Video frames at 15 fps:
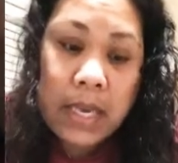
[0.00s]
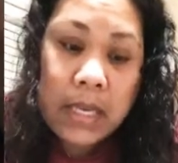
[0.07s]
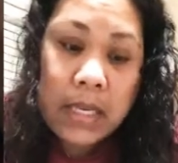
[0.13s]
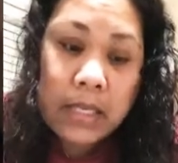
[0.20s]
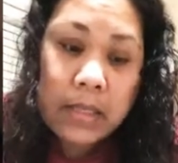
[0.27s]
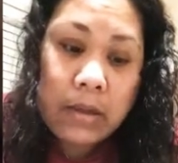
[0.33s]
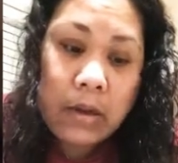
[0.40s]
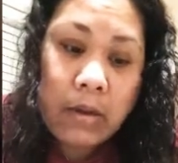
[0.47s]

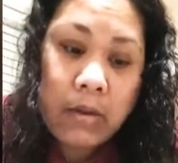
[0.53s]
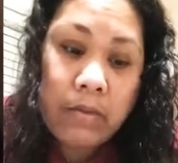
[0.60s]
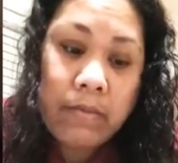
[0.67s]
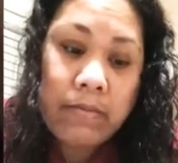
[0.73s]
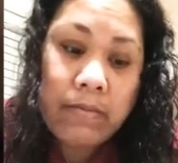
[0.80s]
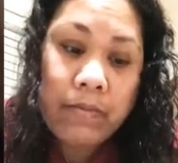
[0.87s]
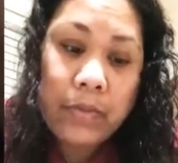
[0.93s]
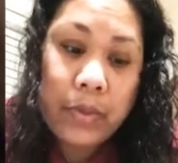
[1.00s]
So
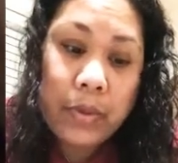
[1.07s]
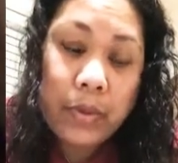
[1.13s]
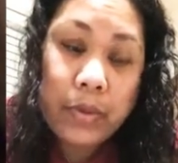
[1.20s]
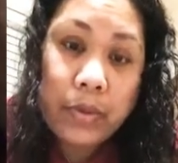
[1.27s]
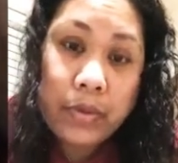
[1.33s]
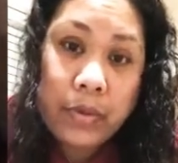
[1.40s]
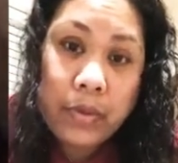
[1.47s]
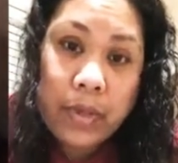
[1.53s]

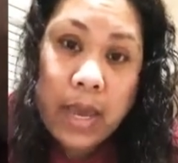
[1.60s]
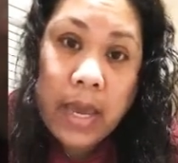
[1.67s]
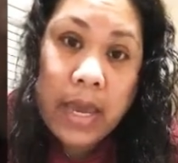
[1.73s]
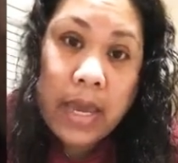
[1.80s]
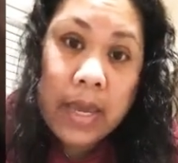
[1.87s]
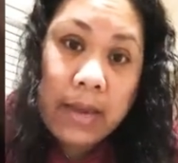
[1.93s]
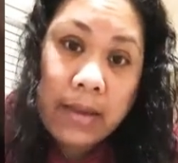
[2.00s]
today